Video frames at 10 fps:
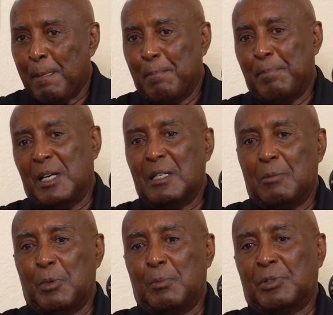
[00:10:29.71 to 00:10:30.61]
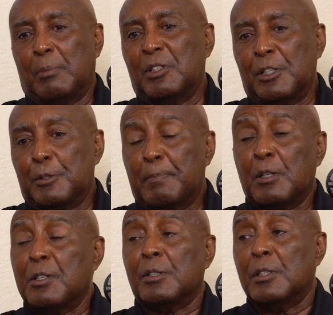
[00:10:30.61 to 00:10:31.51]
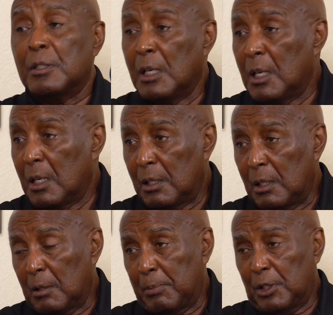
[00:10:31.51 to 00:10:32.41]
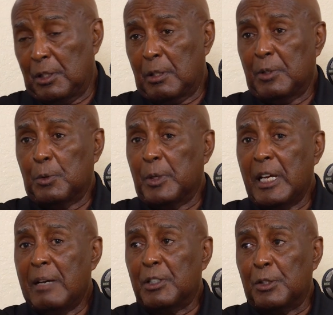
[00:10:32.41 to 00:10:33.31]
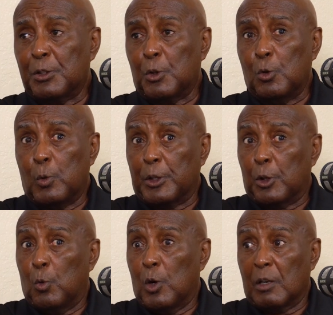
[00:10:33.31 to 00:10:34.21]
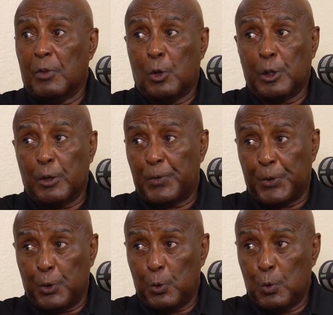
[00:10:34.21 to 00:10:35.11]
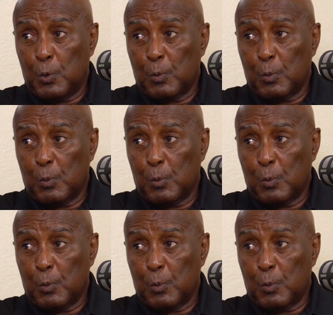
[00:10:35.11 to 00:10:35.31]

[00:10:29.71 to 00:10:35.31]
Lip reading: But some of the experiences the young participants would have at their school, where they're one of only a few,